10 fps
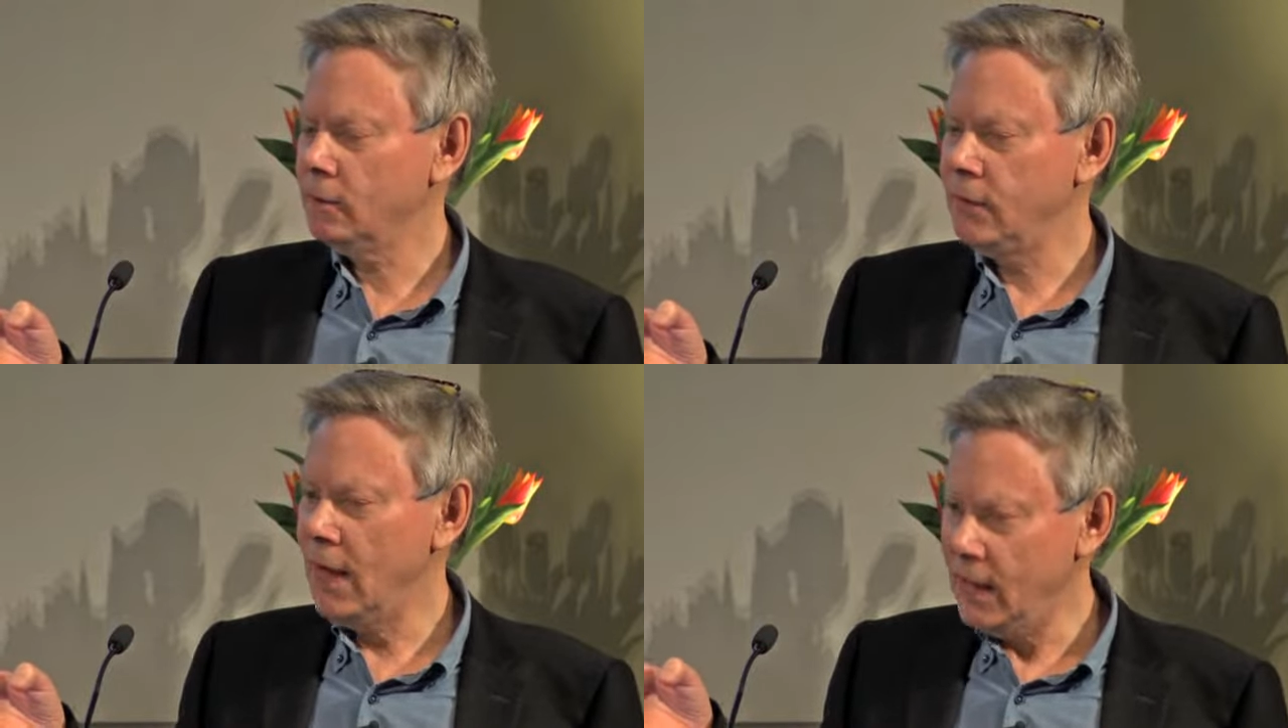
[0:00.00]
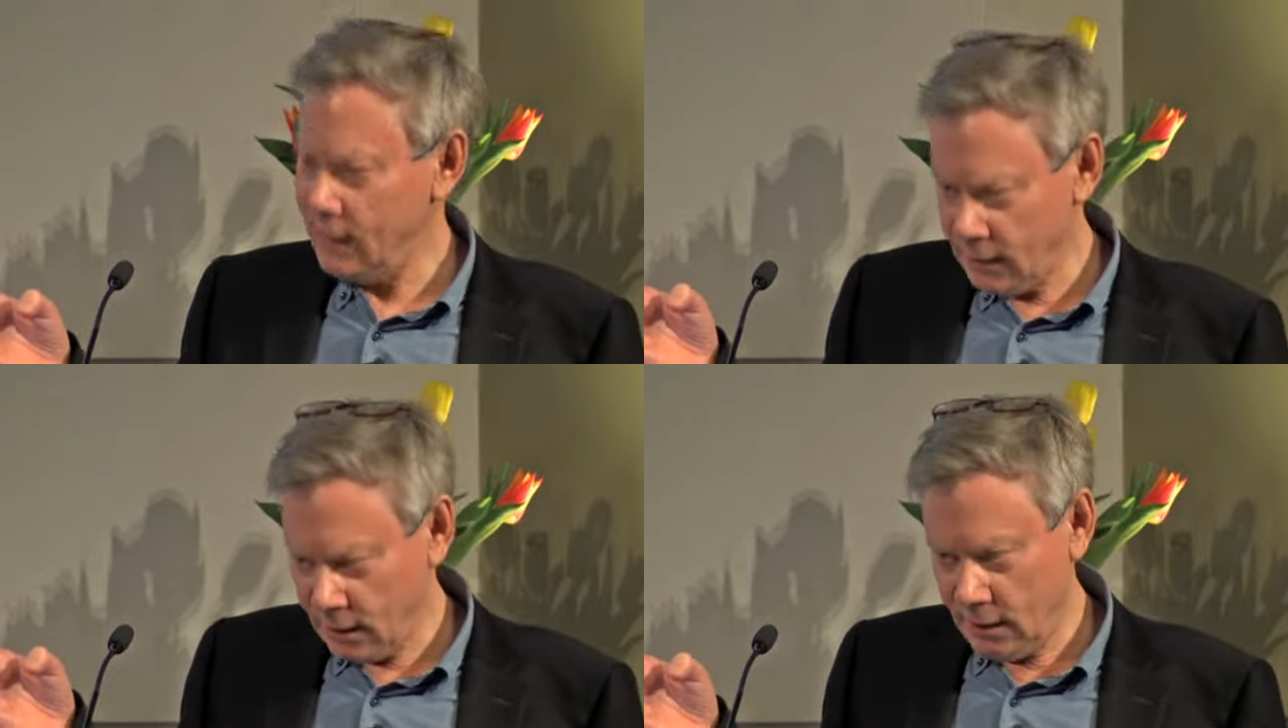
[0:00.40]

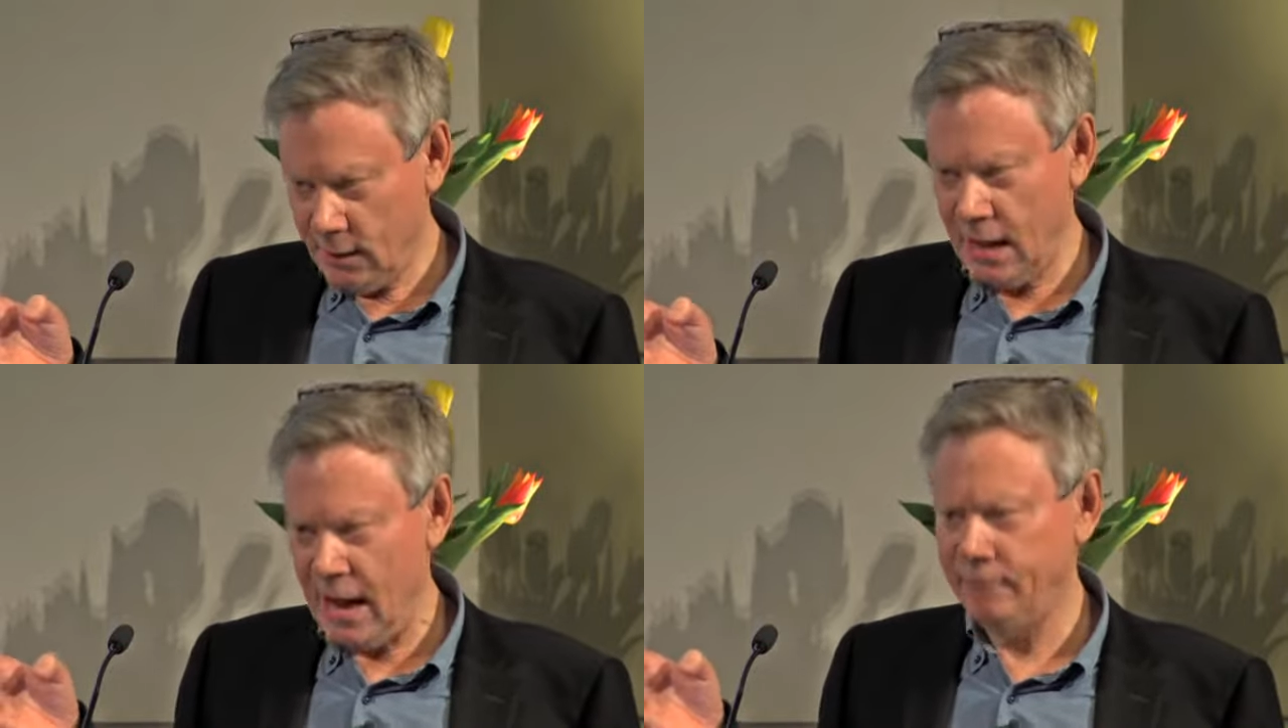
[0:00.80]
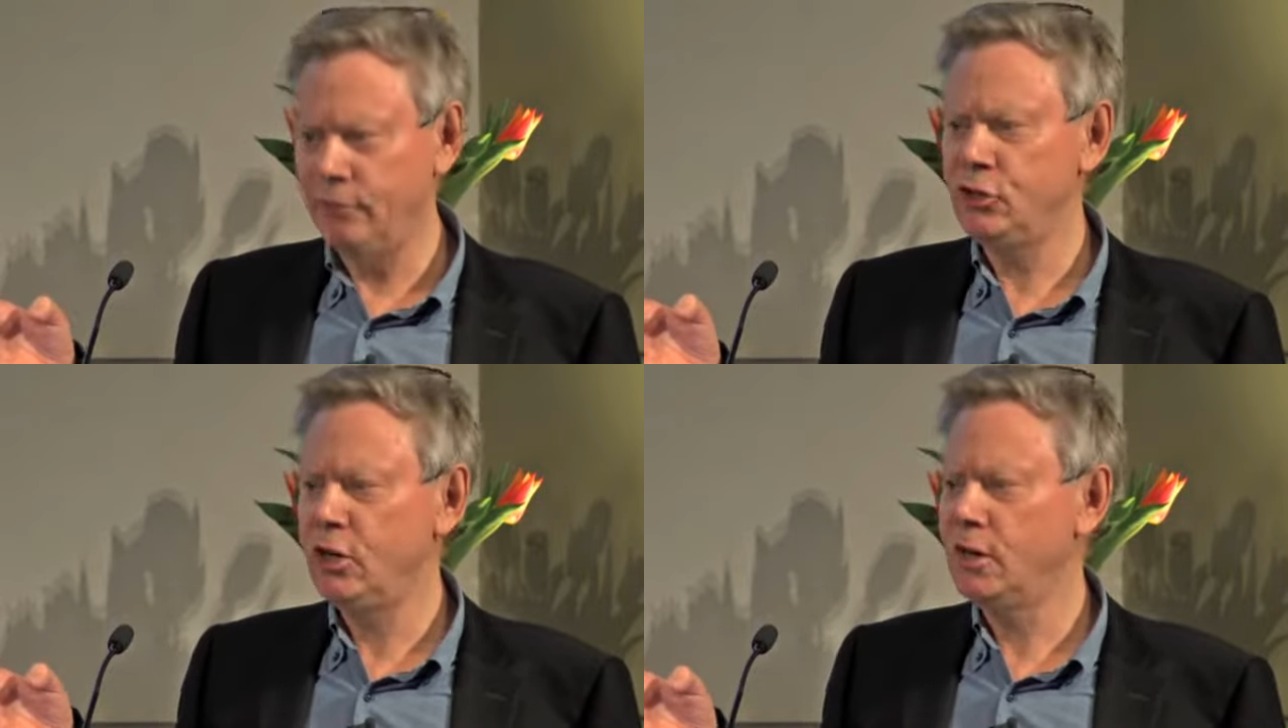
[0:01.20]
their
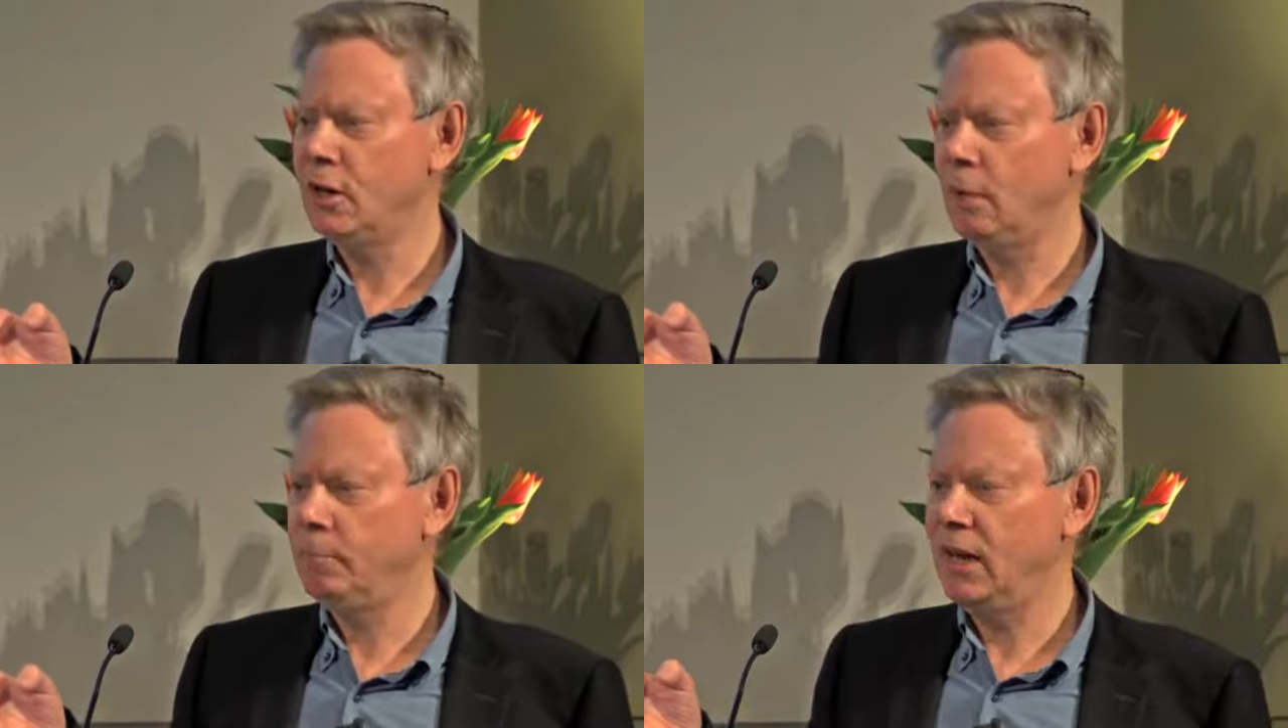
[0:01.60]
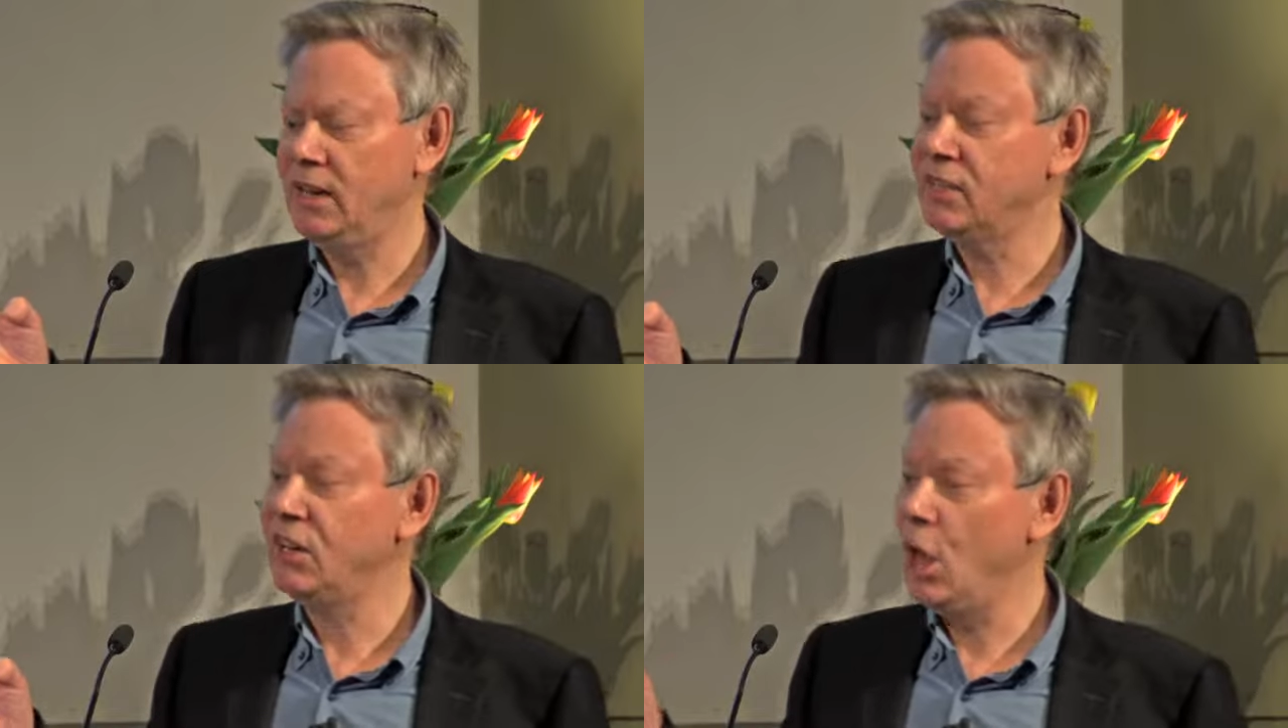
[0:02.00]
average income
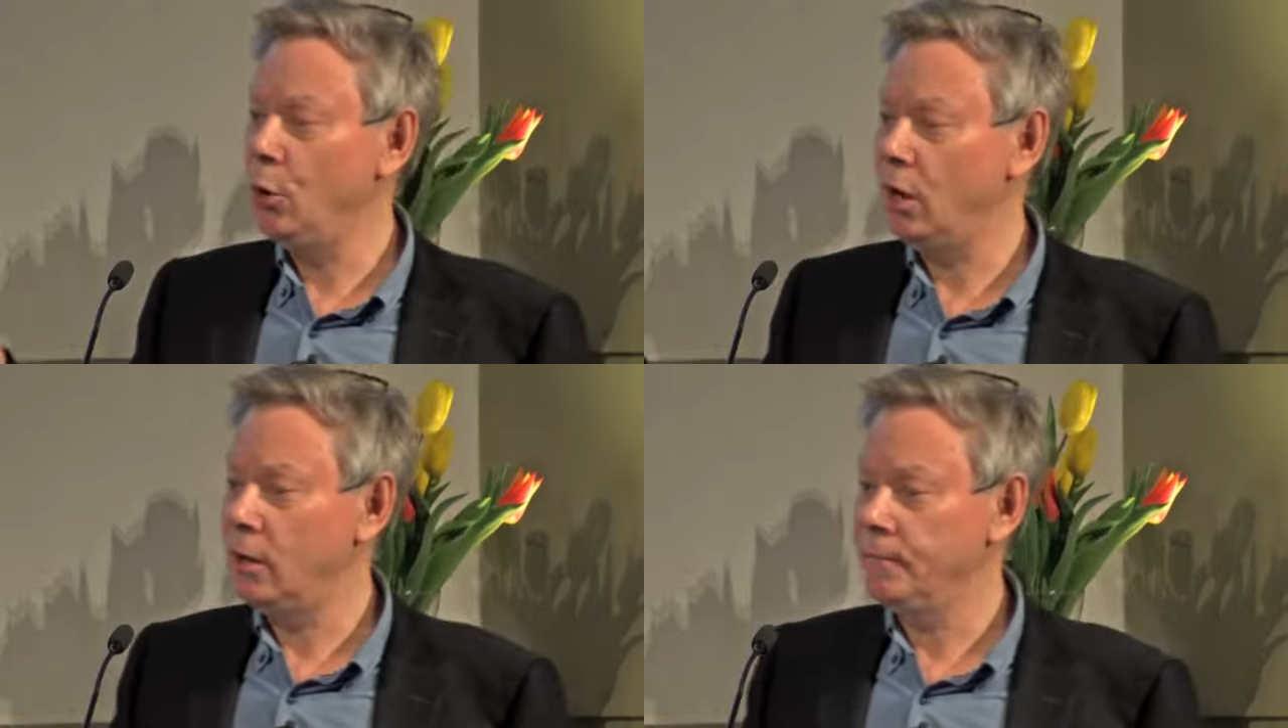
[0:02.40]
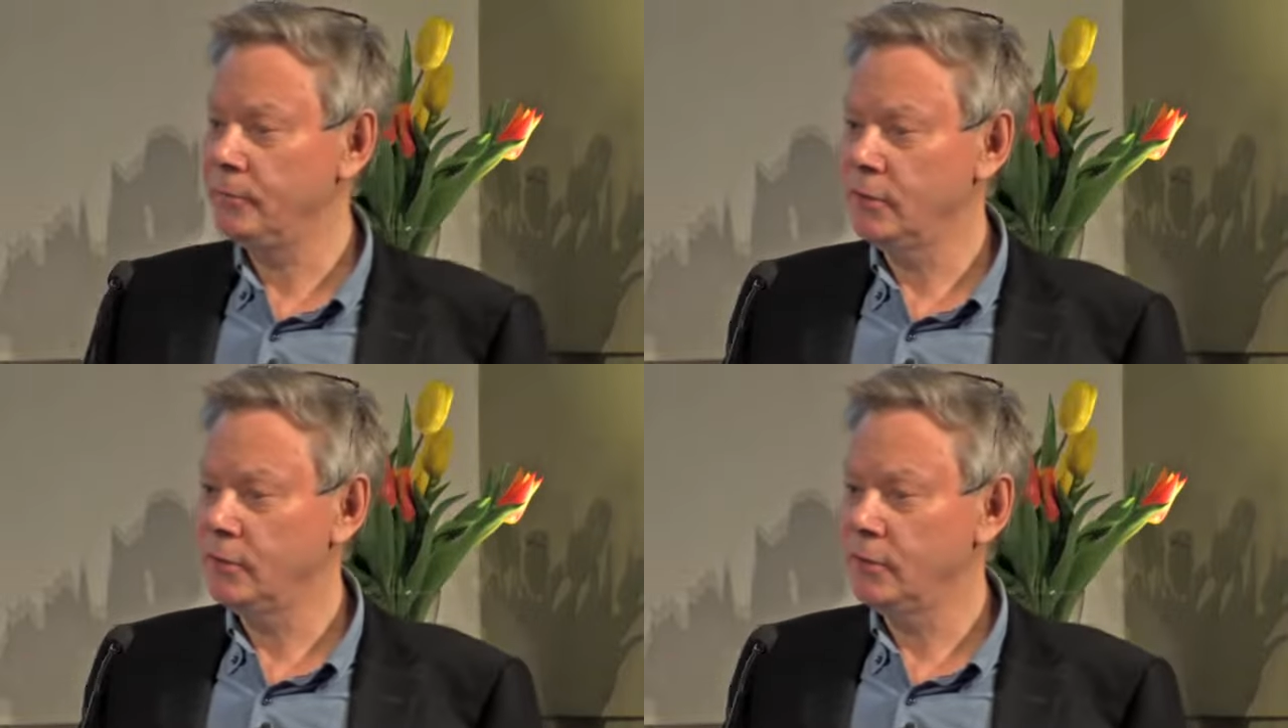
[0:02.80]
is lower